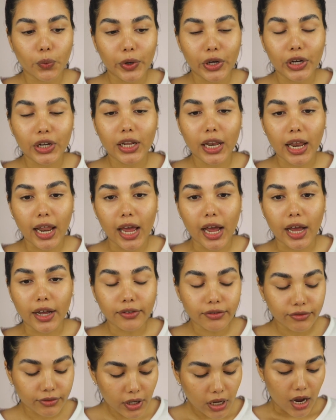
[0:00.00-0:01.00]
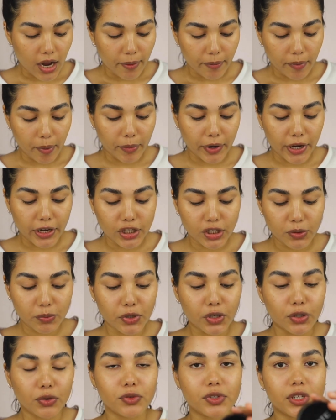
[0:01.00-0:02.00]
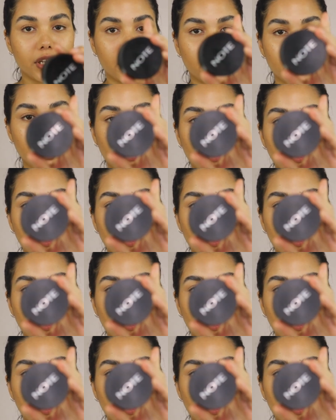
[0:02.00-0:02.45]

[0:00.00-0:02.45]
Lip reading: we look alive. I'm going to be using